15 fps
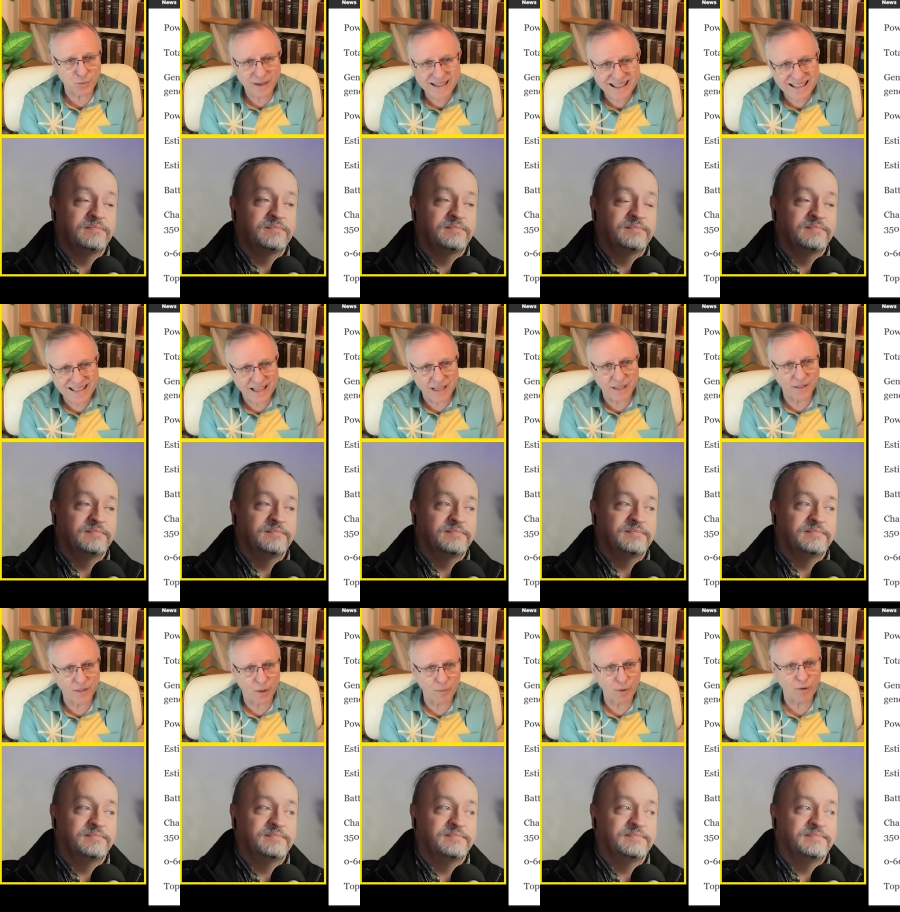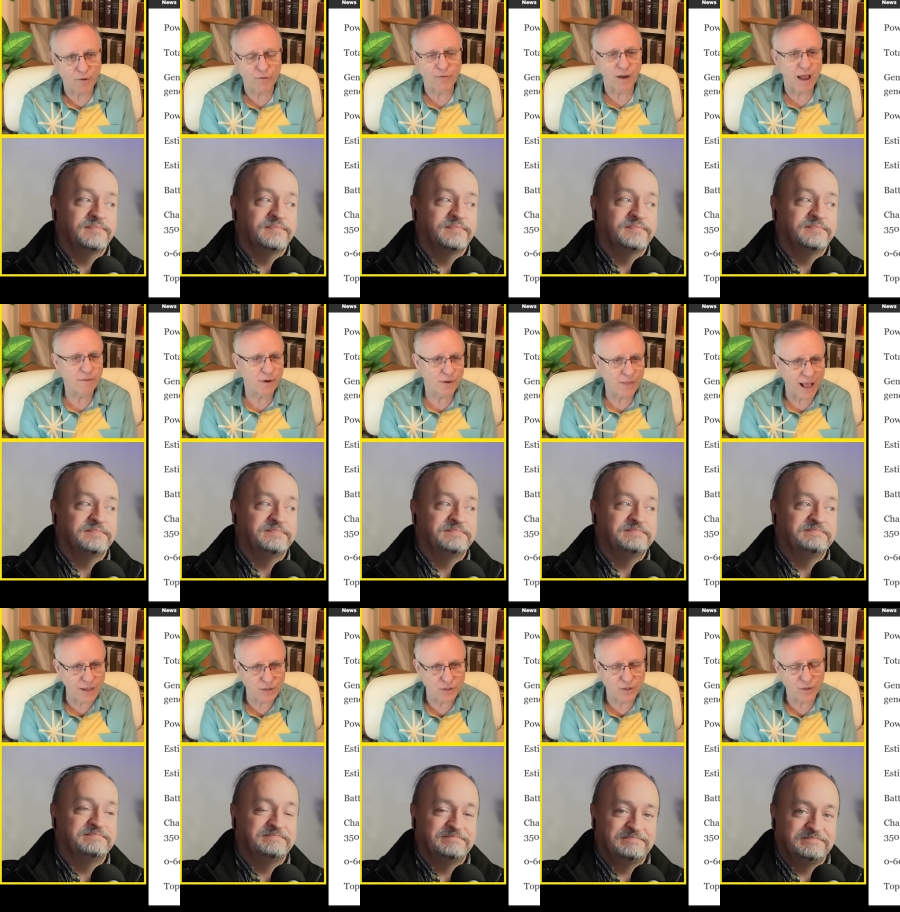Speaker 1: really thinking they'll be over five hundred
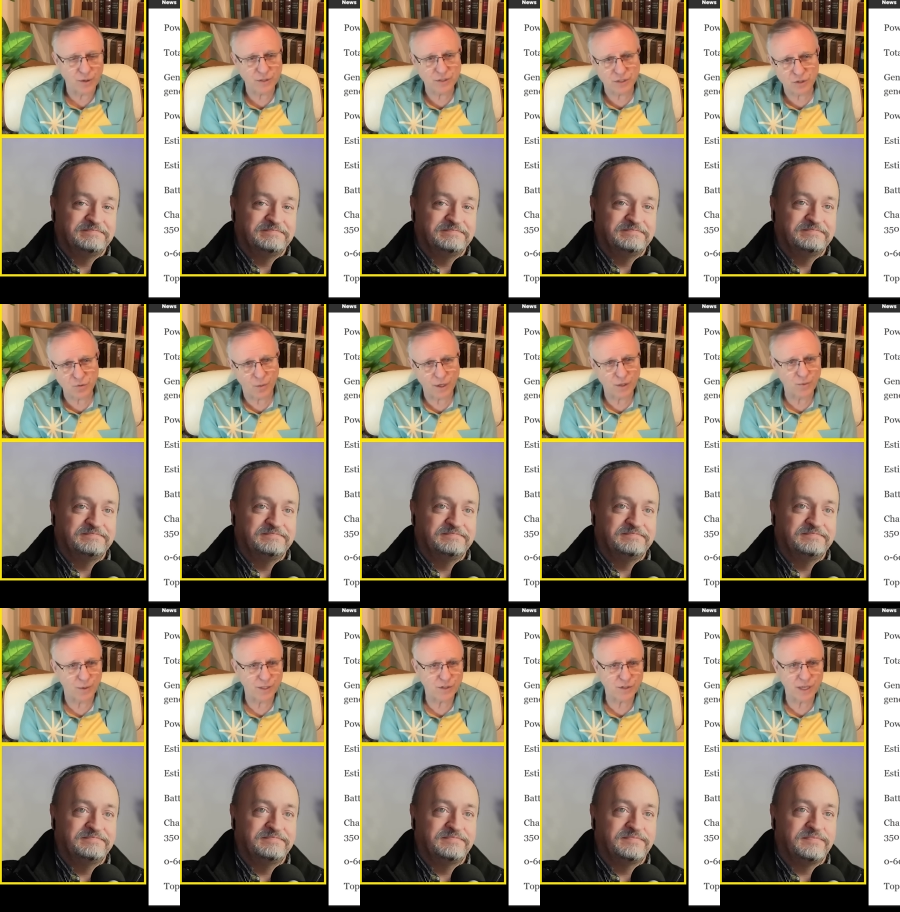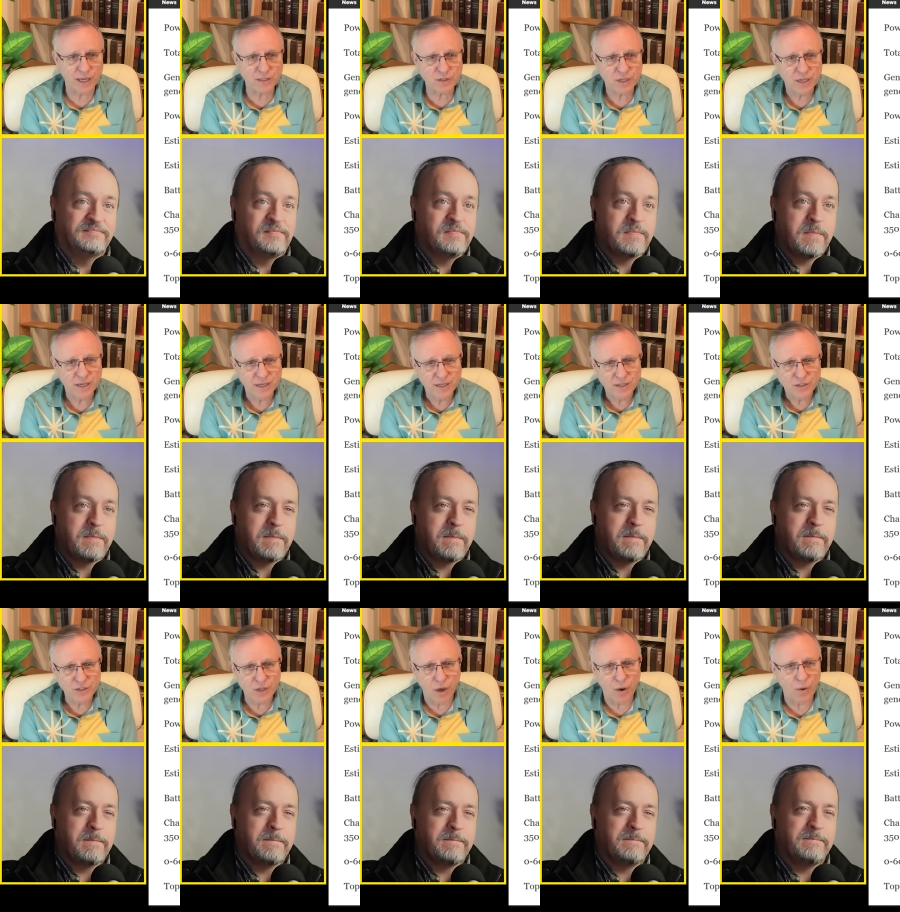thousand units in twenty twenty-six.
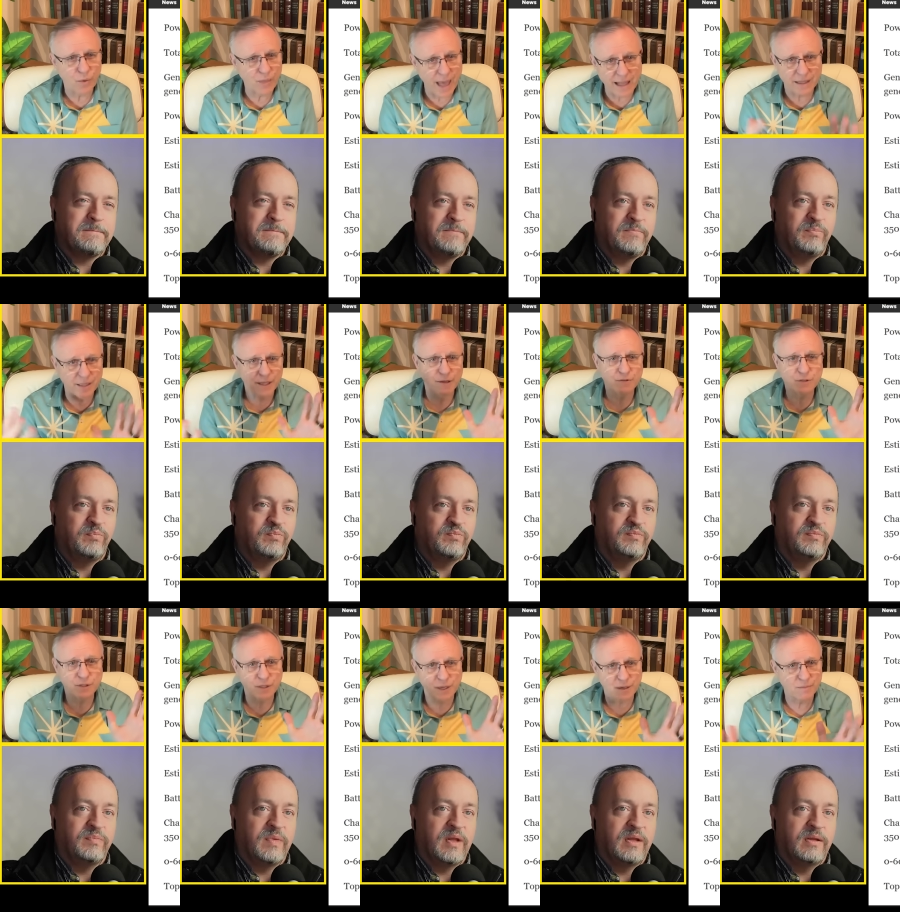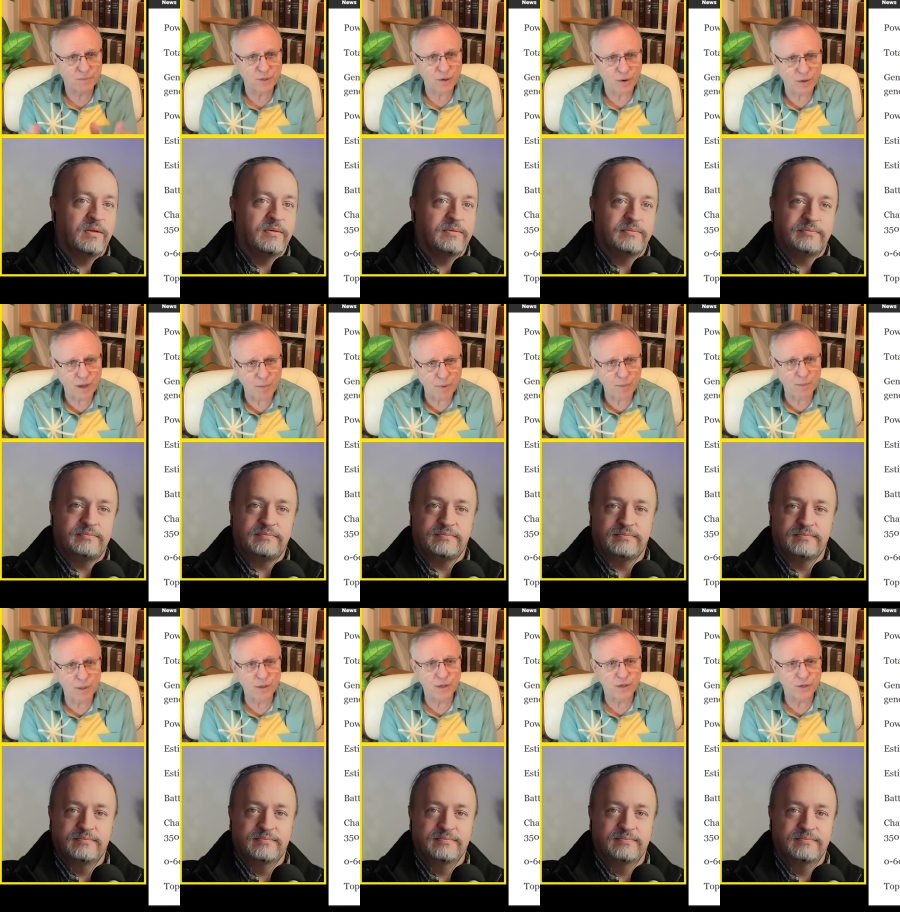So that leaves, uh, you know, a couple of
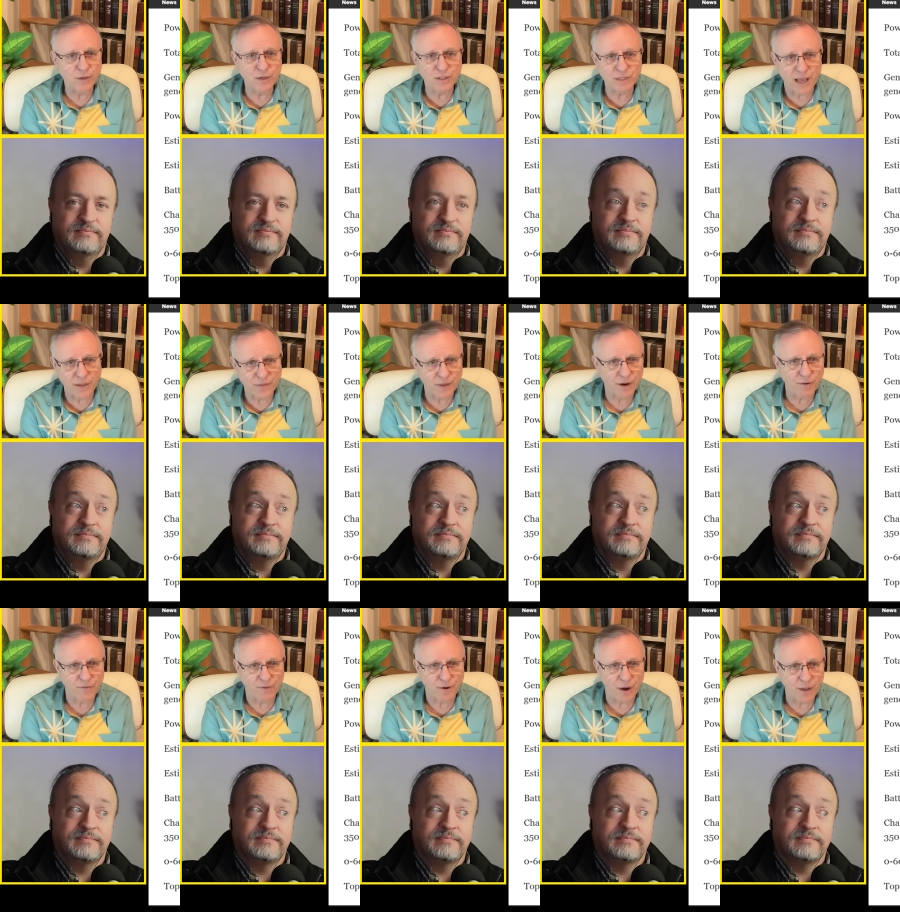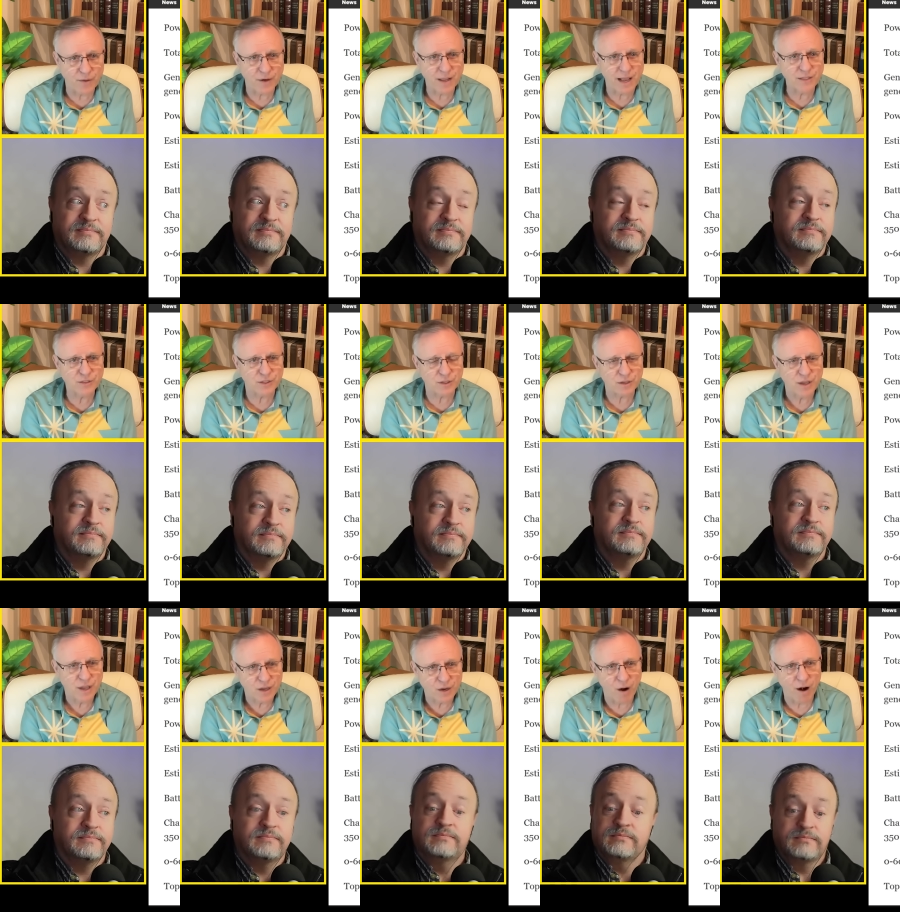million units out there for other guys to
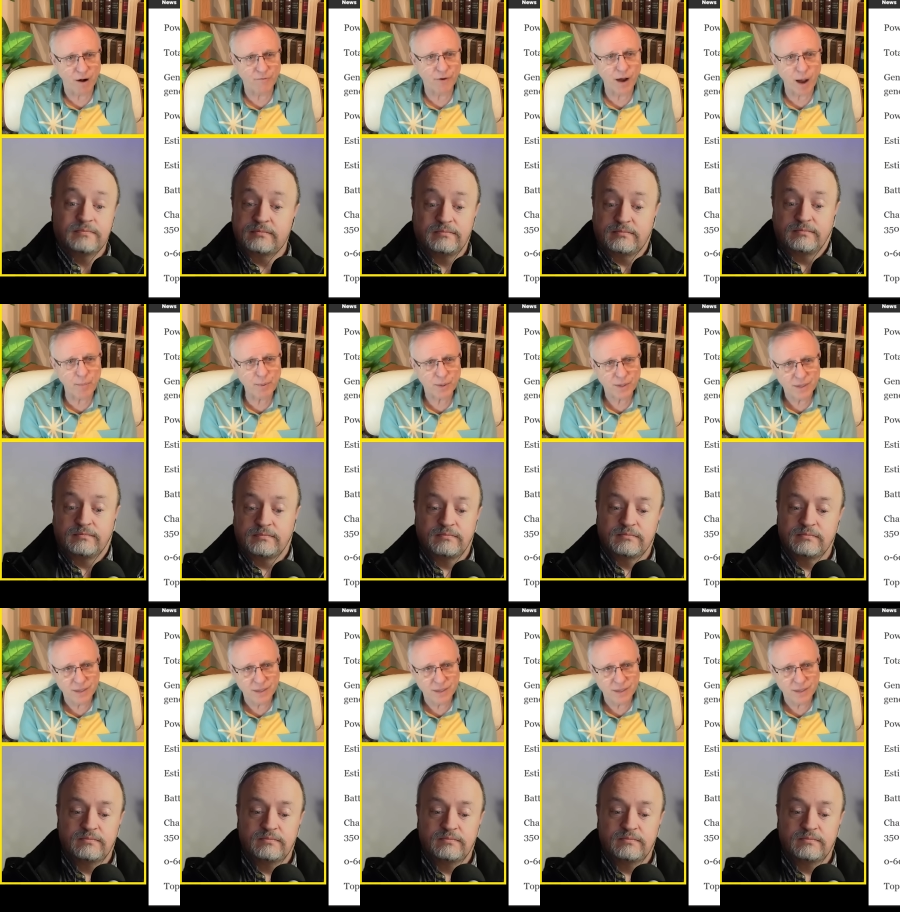carve up.